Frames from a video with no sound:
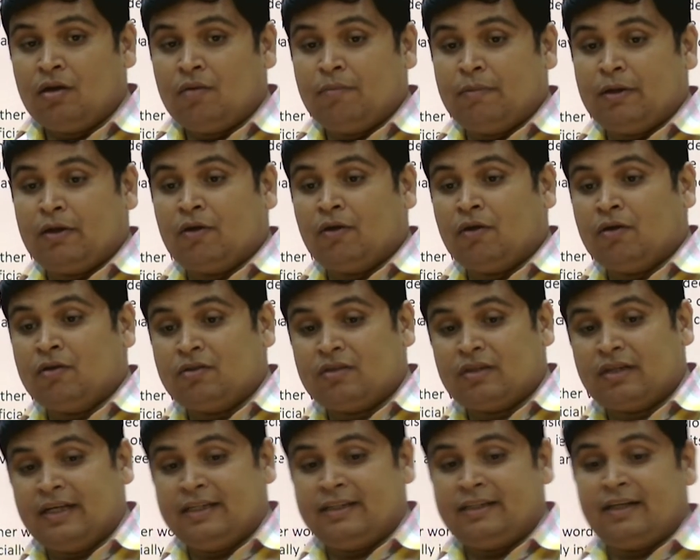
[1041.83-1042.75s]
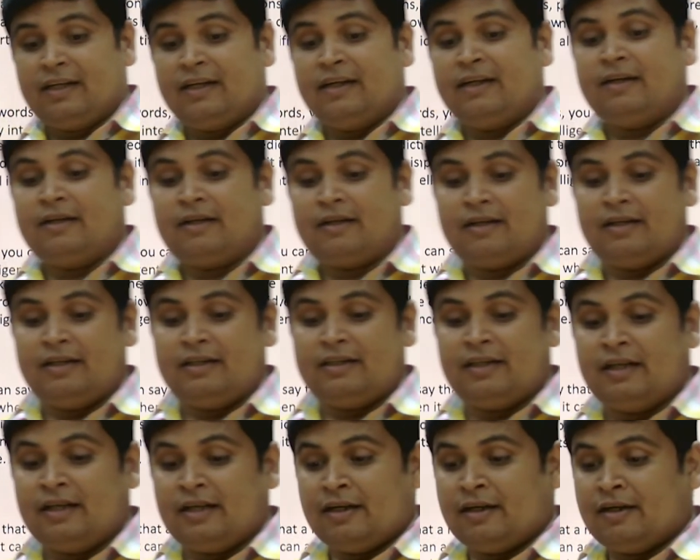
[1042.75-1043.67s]
because agent is
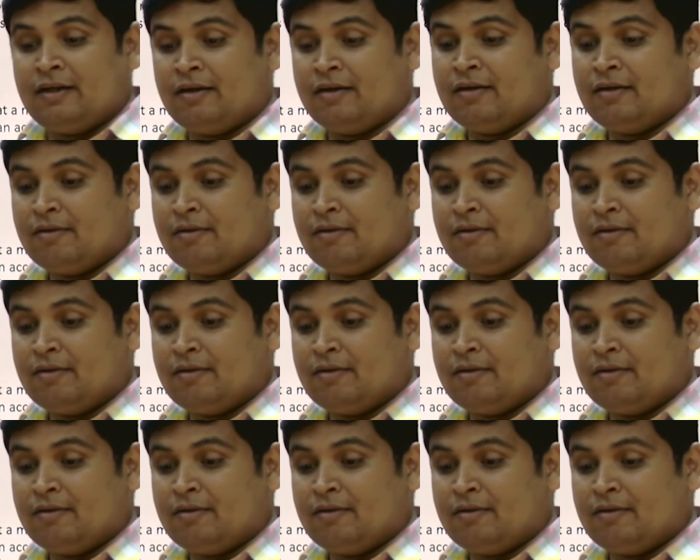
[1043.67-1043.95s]
a